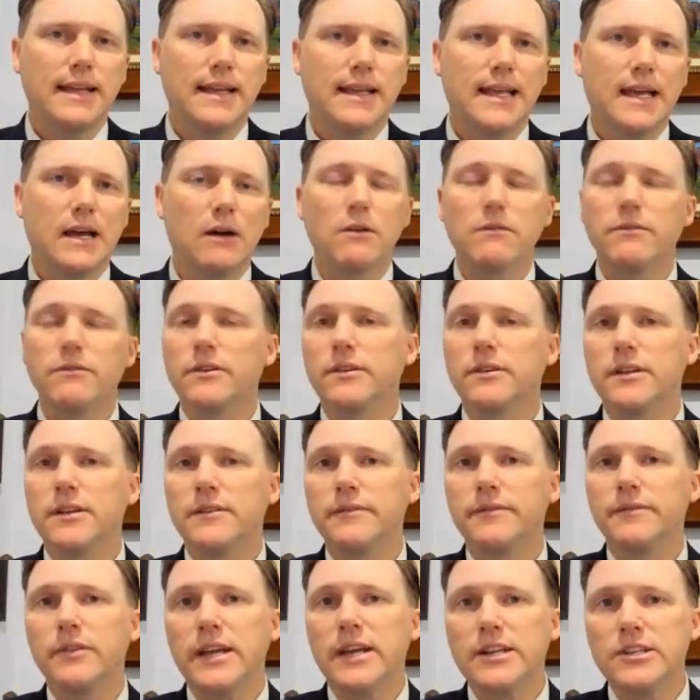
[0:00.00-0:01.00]
However,
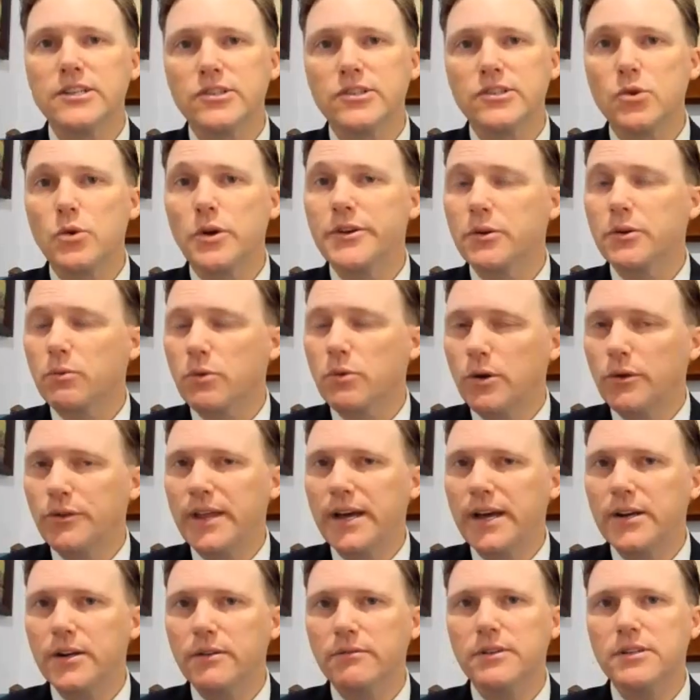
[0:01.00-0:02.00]
inflation is going to erode
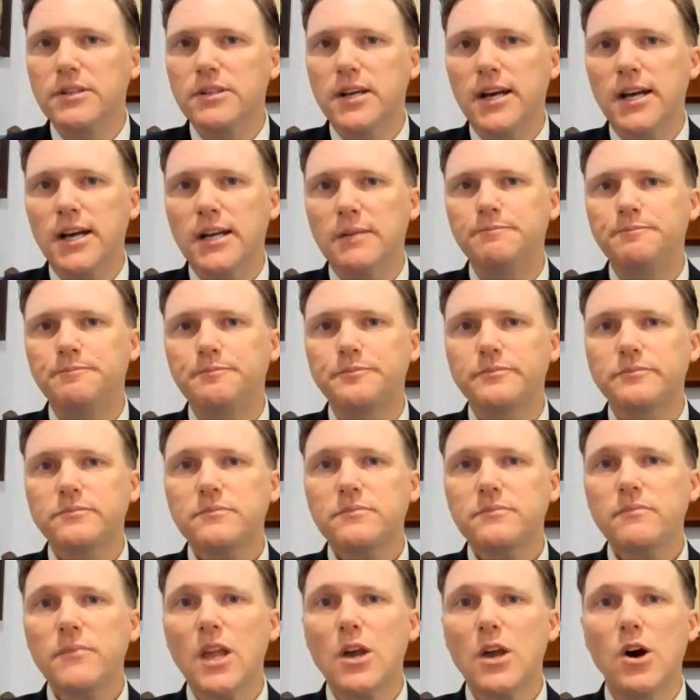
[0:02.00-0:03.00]
that over time.
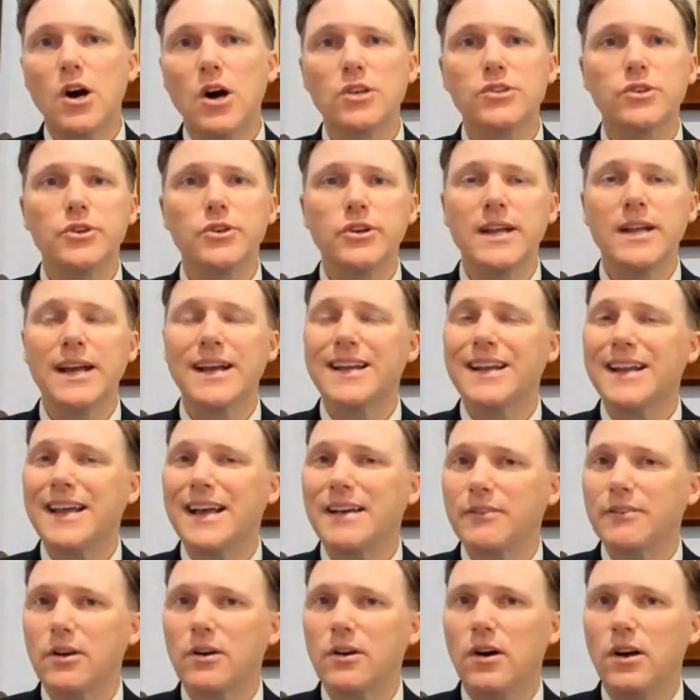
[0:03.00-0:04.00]
Also, you're not going to
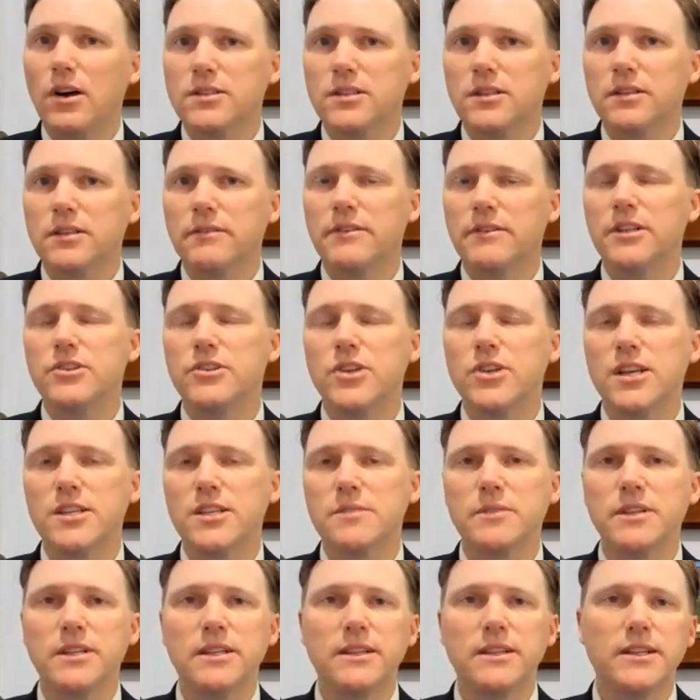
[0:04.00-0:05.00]
have a cost of living
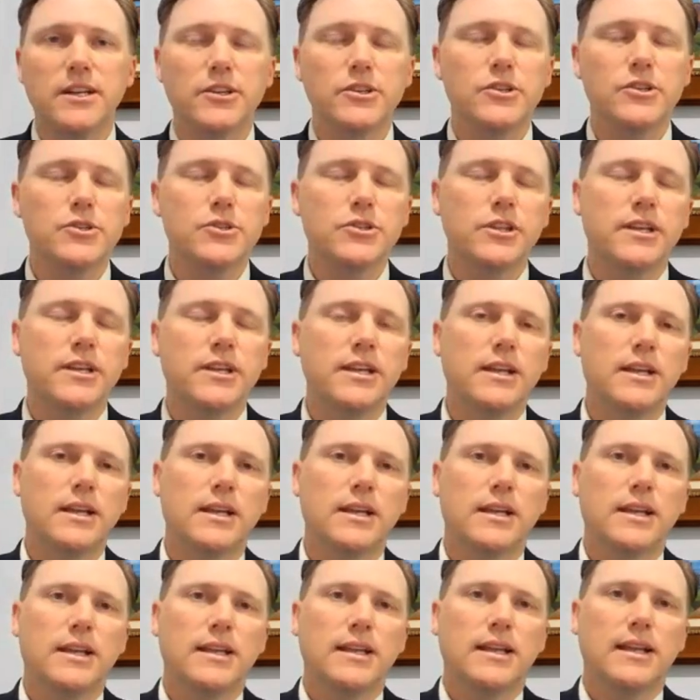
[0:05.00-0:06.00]
adjustment in there usually.
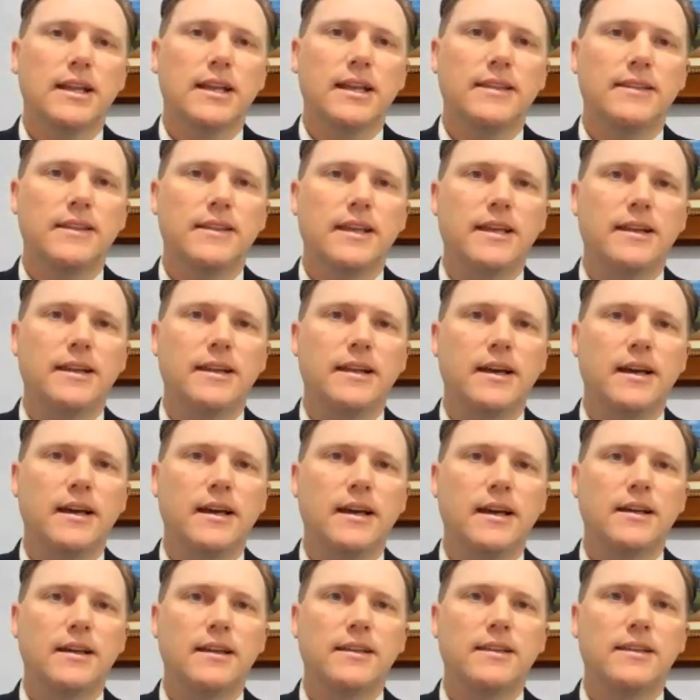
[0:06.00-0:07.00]
And
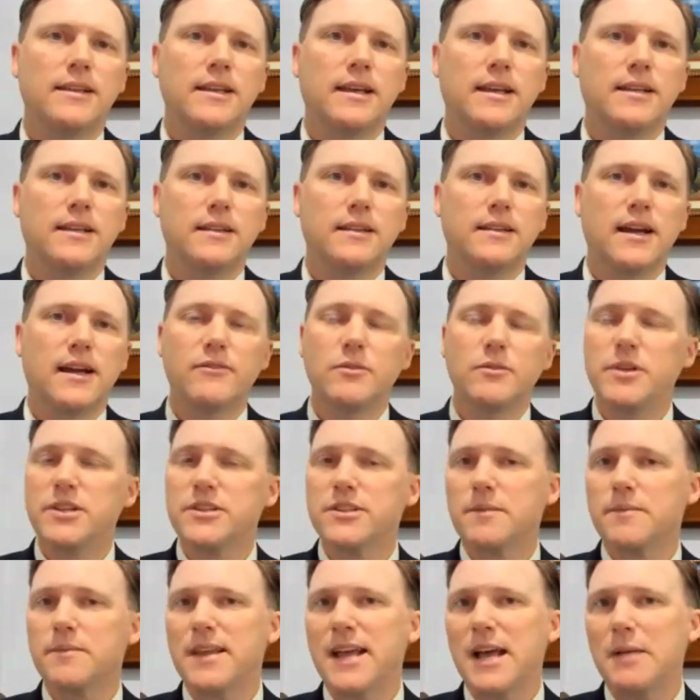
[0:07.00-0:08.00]
then again, God forbid
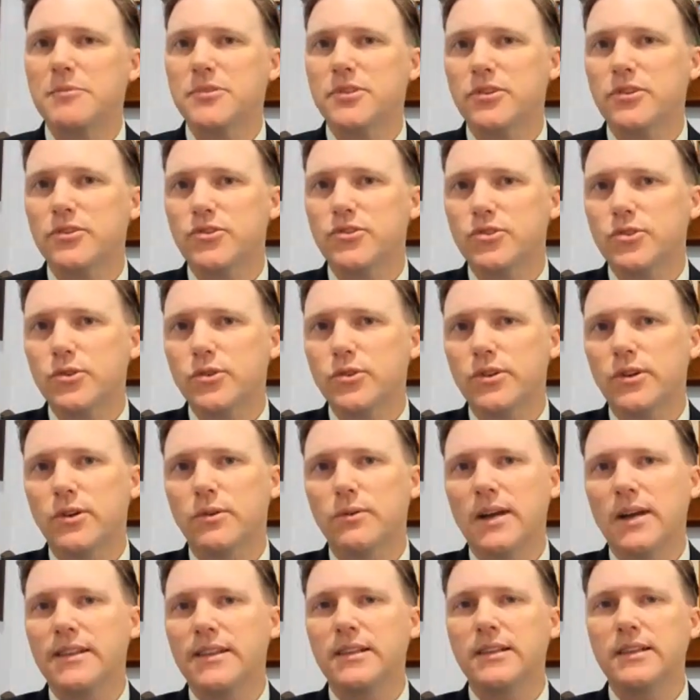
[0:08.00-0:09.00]
something happens to you sooner
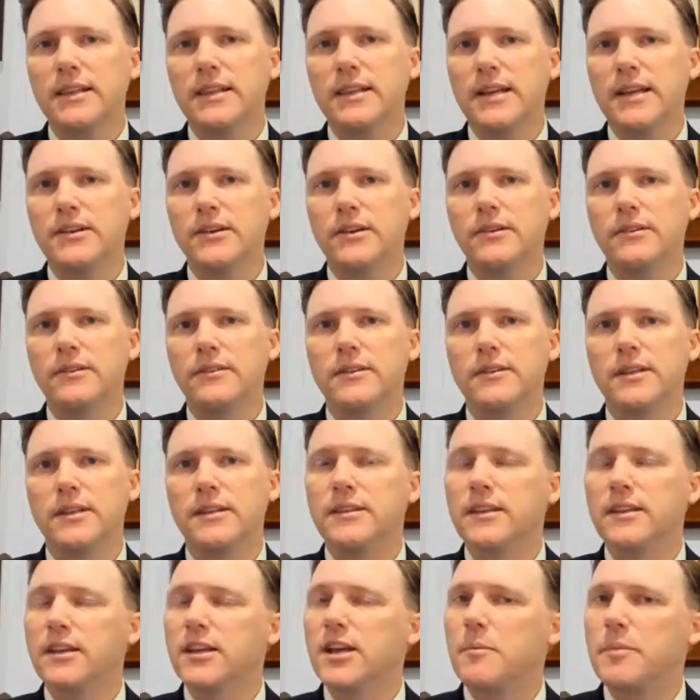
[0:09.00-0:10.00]
rather than later, then
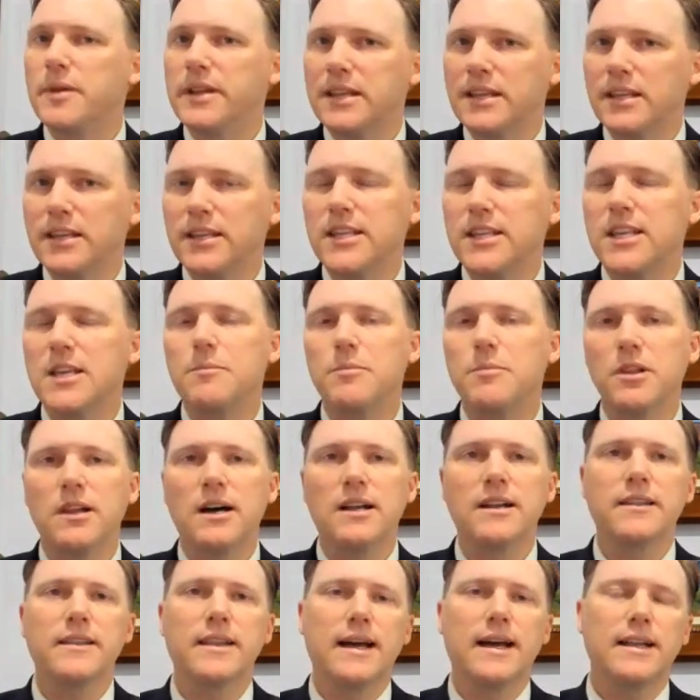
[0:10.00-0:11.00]
the company can keep a lot
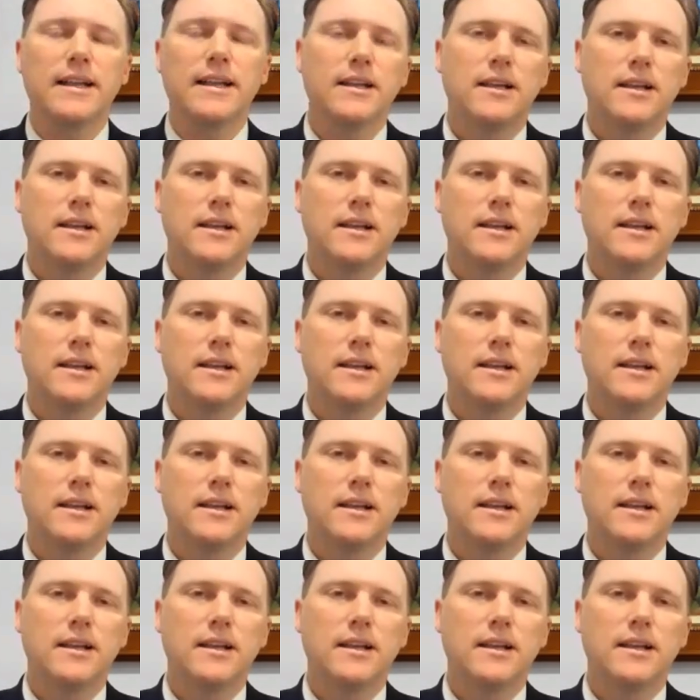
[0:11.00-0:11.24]
of that.